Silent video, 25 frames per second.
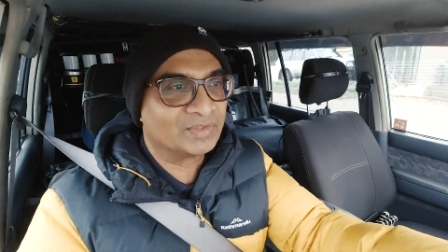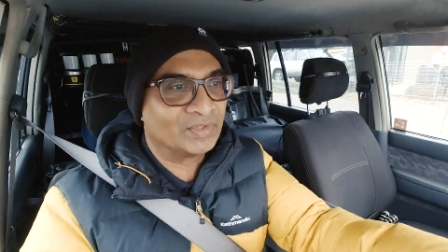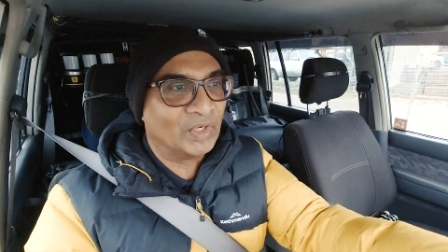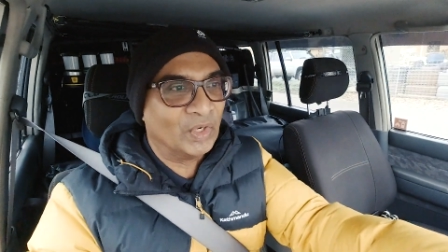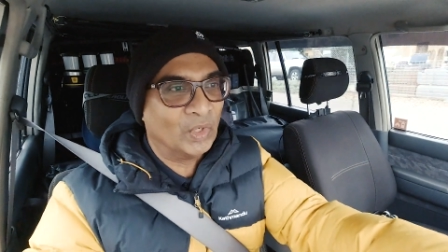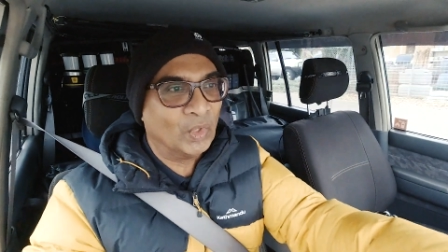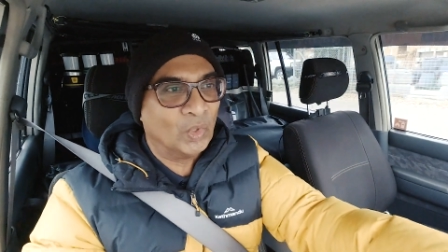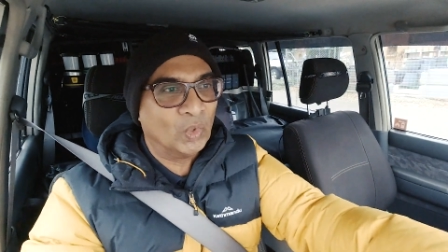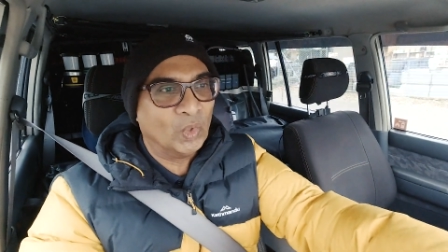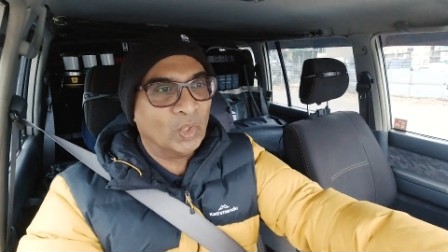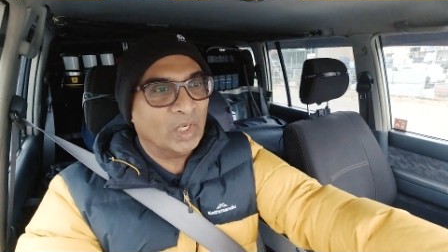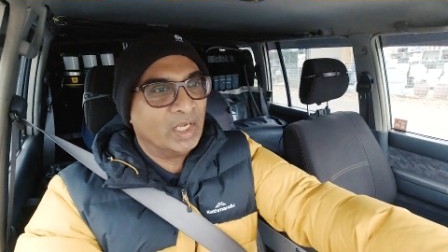
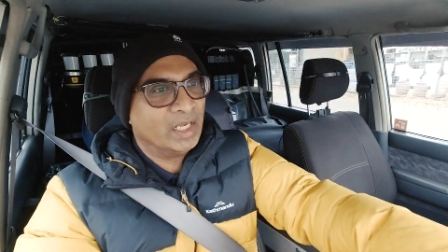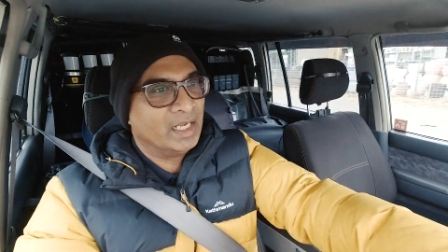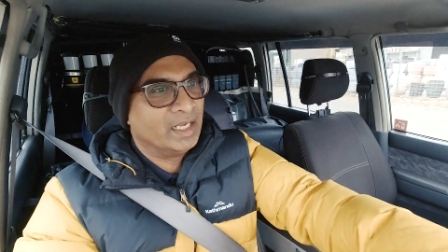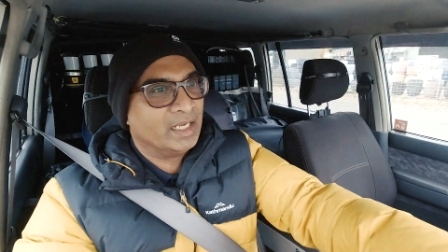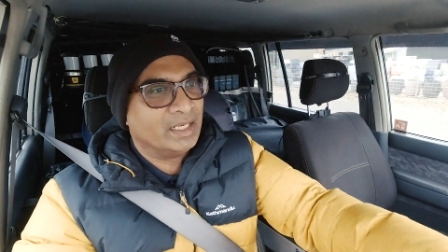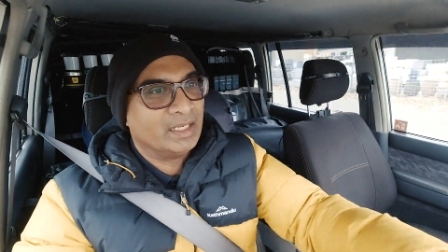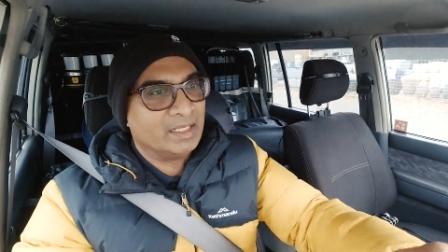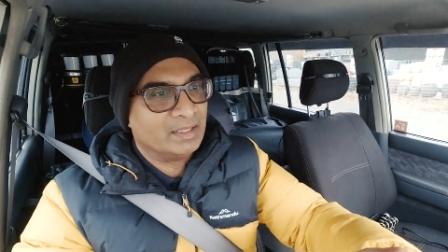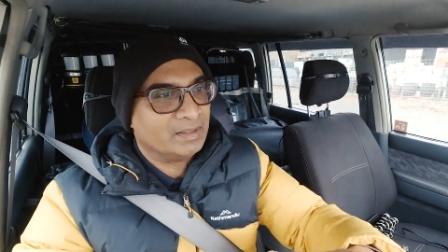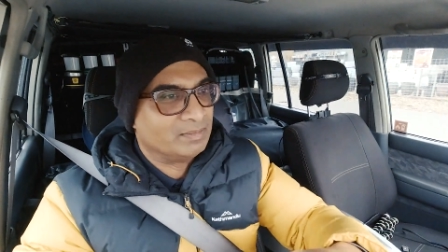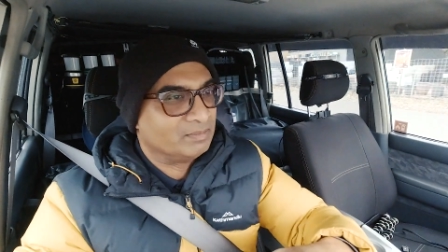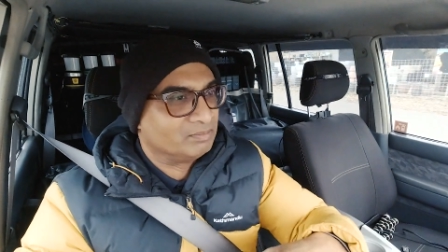So
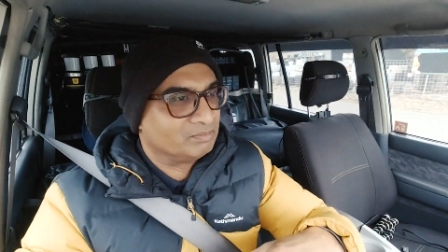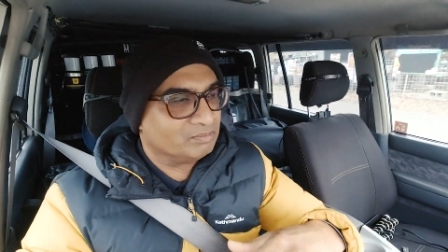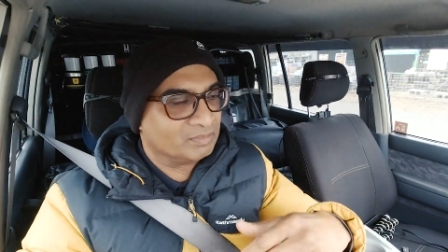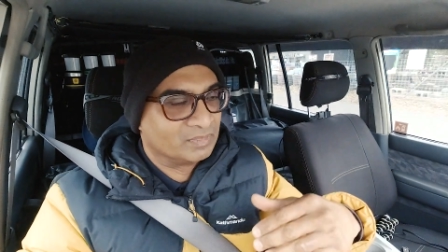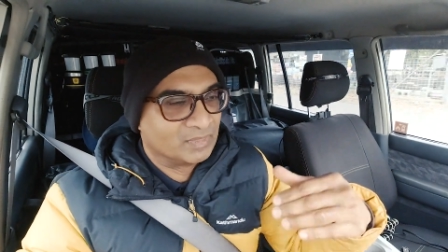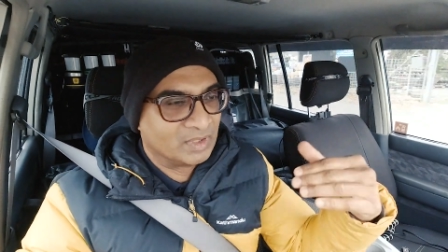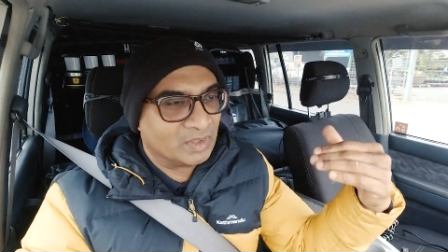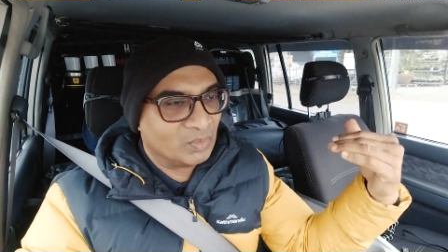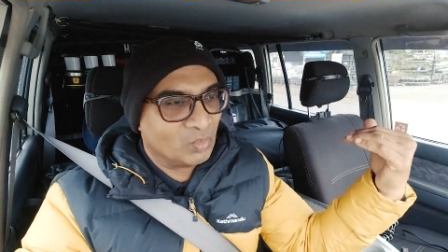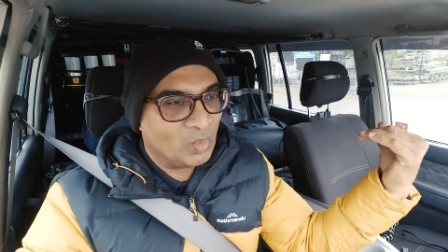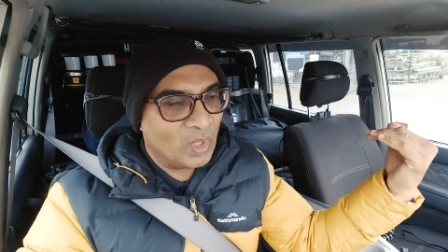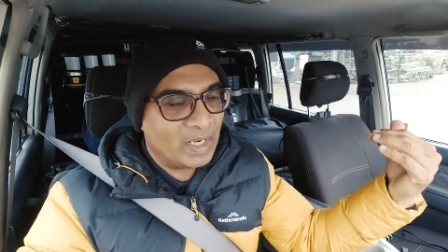
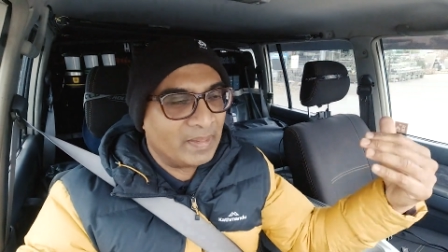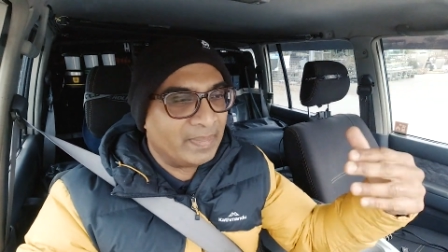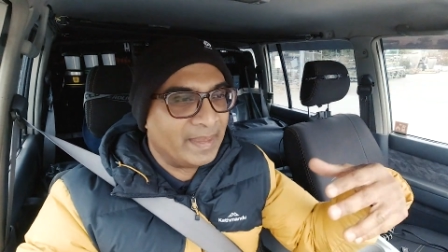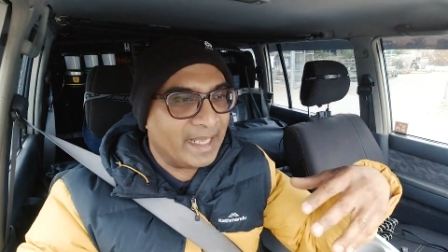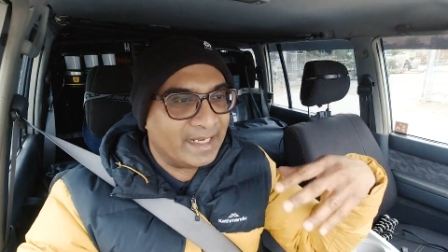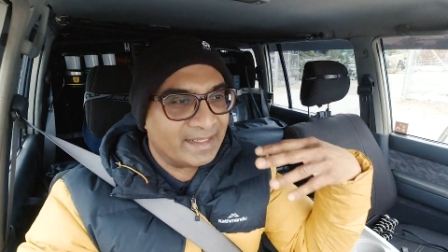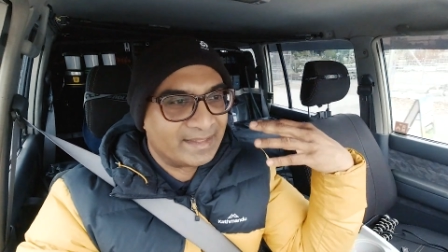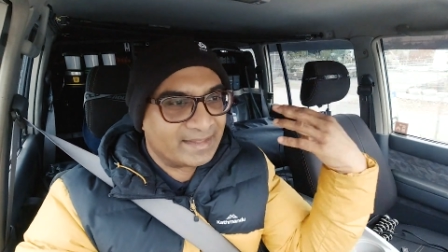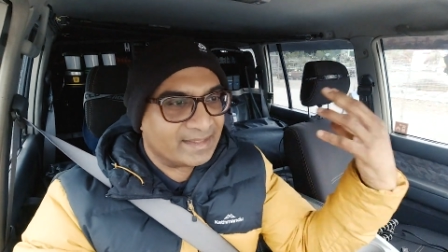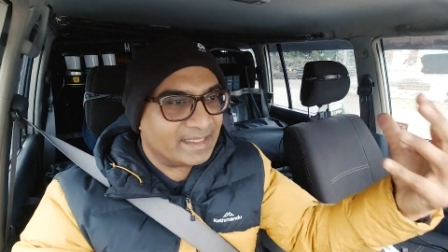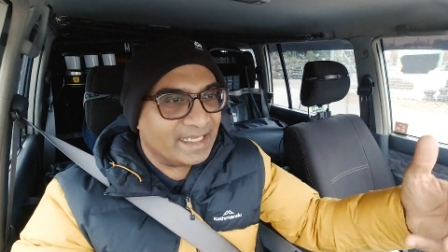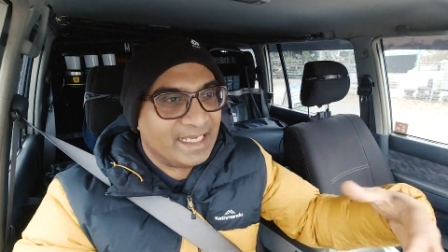the one
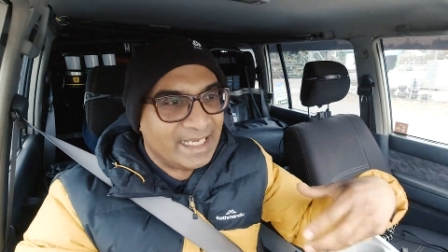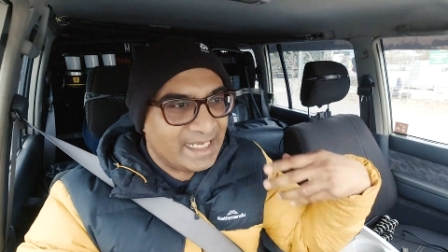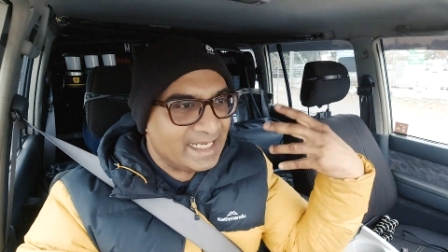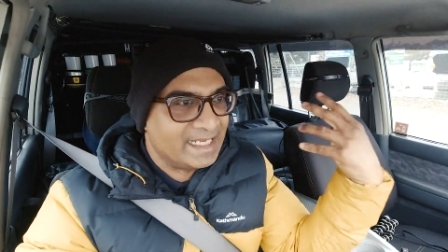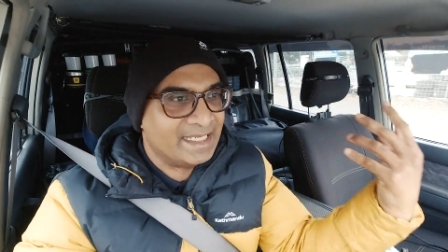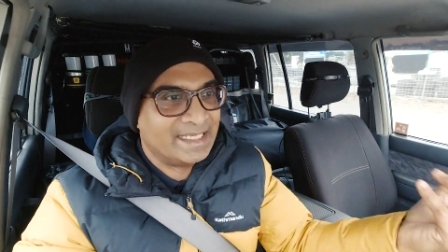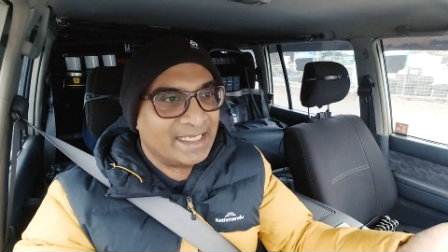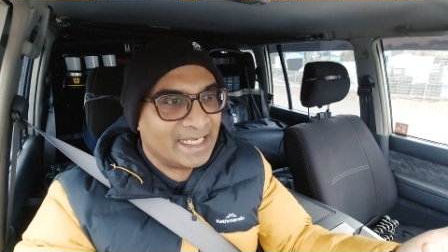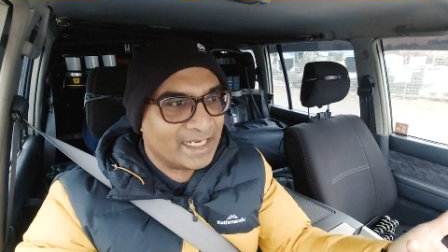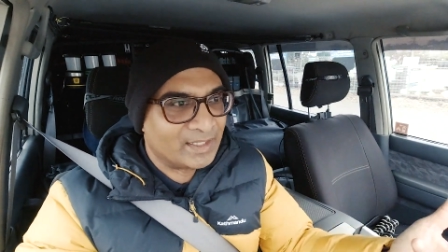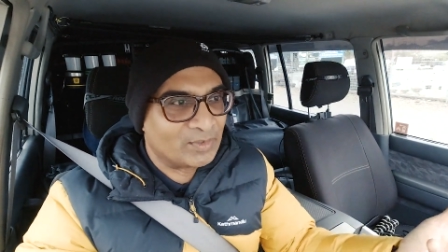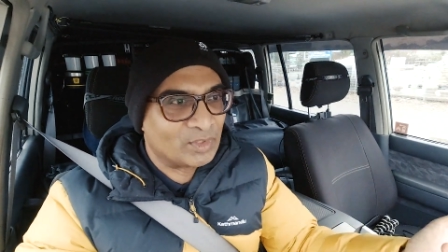that's
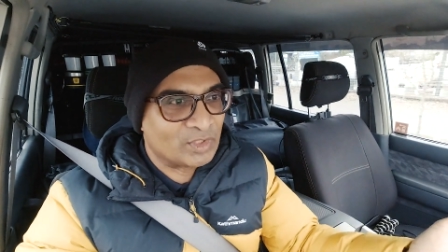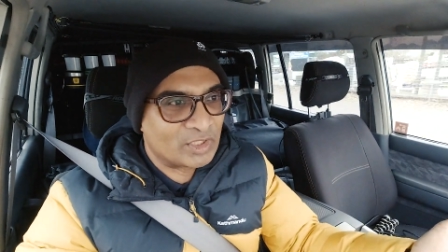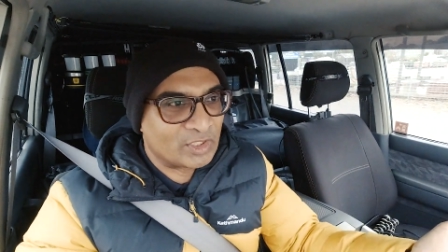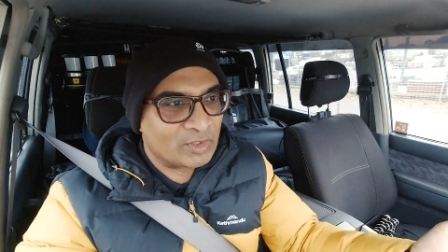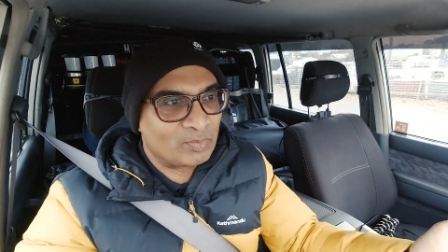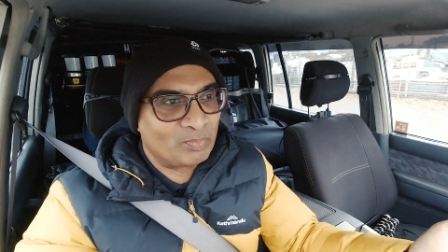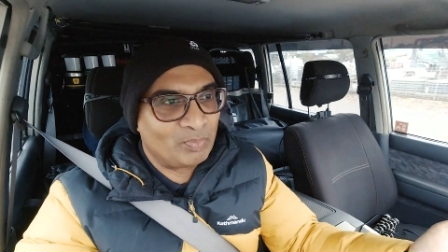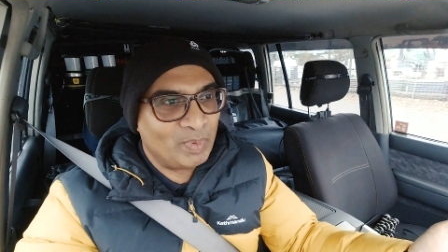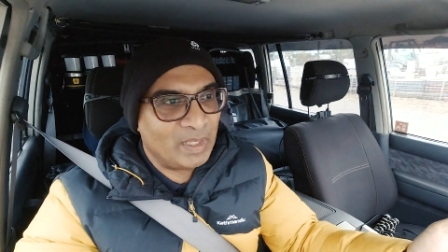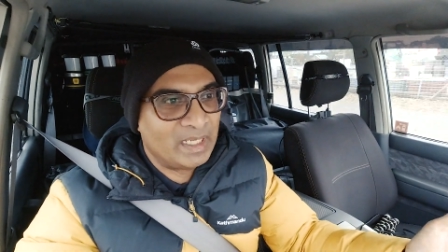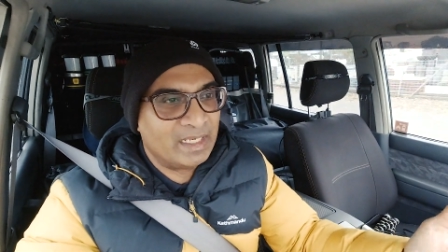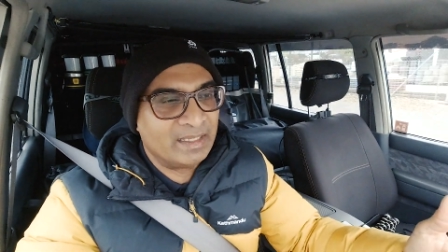easier to
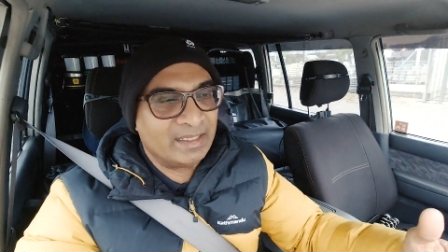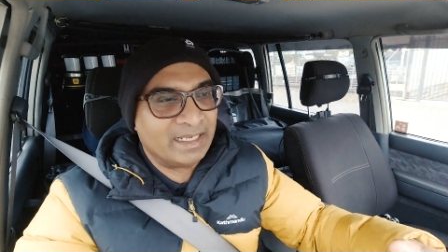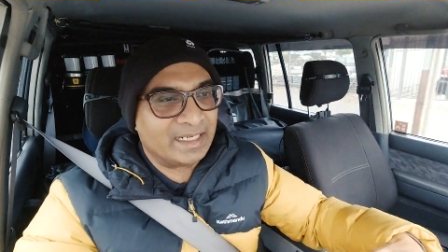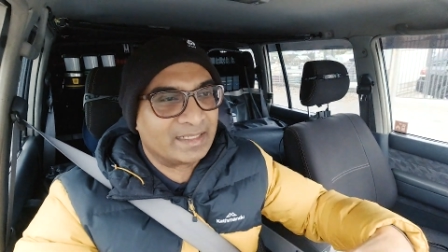spin,